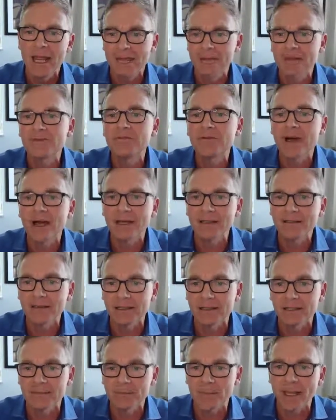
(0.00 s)
And then
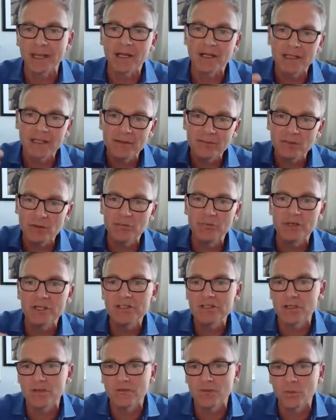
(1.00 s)
finally, I'm going to give you a
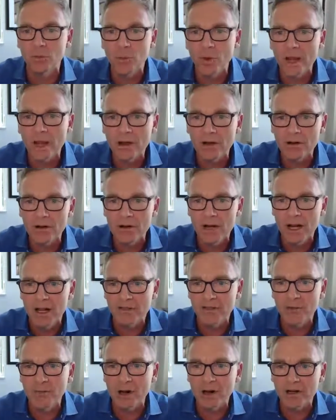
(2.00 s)
vision for where
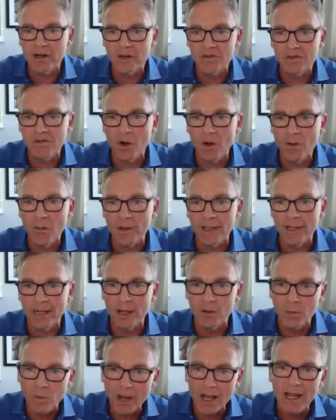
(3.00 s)
the market is going
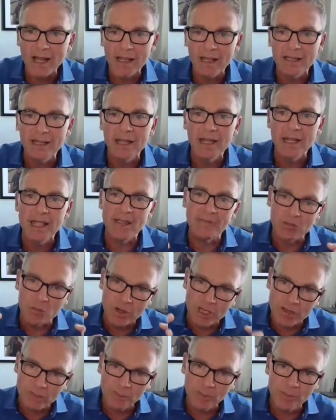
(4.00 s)
and why, if
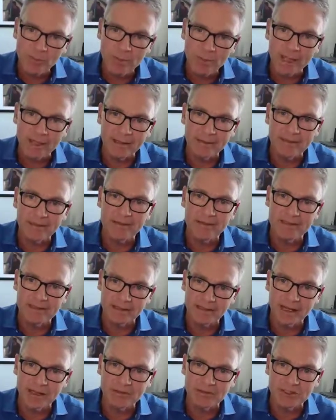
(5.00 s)
you implement these
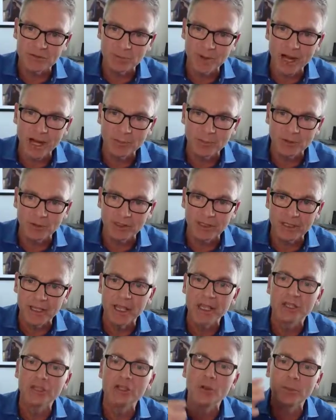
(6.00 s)
technologies
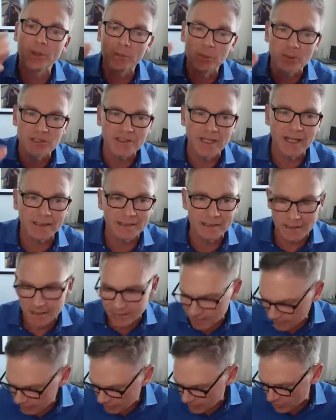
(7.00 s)
properly, you'll be protected
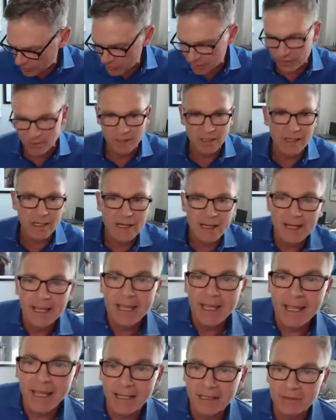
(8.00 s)
into the future.
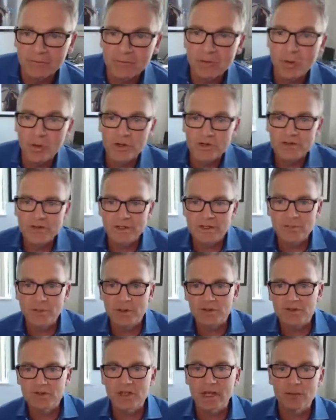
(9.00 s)
And of course, as
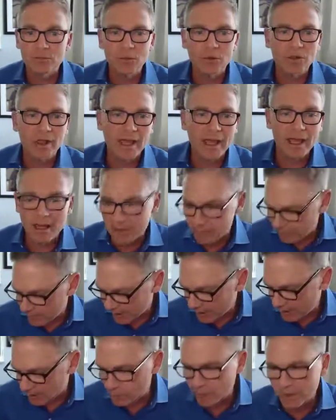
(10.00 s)
Bill said, we'll have
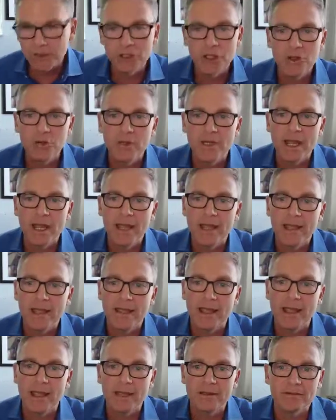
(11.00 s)
a quick
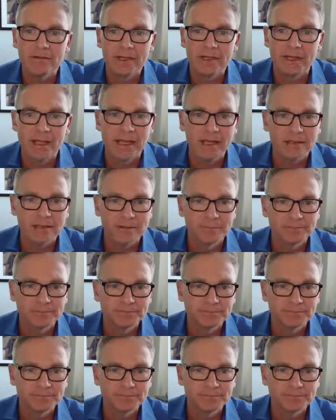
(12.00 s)
Q&A at the end.